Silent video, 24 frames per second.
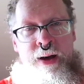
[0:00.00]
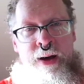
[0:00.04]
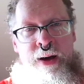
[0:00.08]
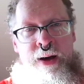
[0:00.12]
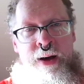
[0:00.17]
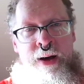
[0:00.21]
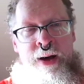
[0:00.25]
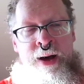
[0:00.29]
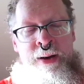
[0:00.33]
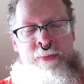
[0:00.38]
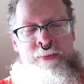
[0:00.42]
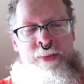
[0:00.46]

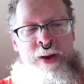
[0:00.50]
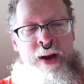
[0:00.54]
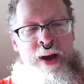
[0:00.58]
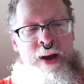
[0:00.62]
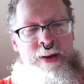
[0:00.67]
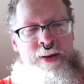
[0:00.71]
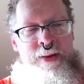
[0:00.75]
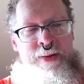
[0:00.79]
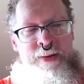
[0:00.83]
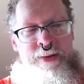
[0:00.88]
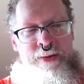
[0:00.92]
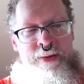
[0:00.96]
I'm
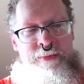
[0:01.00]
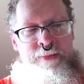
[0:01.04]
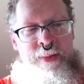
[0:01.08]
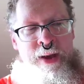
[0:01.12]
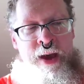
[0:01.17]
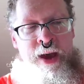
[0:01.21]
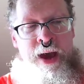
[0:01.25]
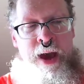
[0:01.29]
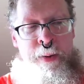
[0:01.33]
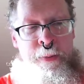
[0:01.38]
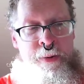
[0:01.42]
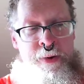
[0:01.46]
not
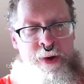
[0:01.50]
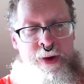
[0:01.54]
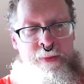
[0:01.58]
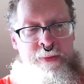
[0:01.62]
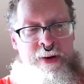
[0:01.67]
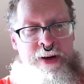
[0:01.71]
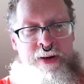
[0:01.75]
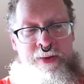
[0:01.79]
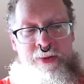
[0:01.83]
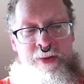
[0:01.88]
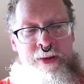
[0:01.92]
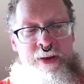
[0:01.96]
happy
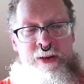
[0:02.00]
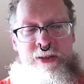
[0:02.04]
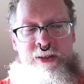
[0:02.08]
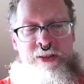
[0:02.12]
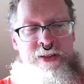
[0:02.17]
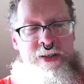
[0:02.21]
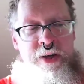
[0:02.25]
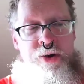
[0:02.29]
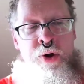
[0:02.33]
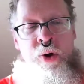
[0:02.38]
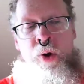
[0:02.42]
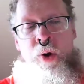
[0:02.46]
about this
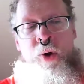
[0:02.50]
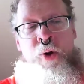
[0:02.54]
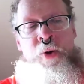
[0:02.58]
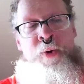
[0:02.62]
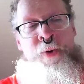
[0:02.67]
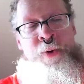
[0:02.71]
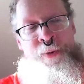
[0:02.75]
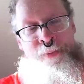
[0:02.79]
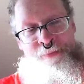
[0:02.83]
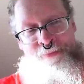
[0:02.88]
at all.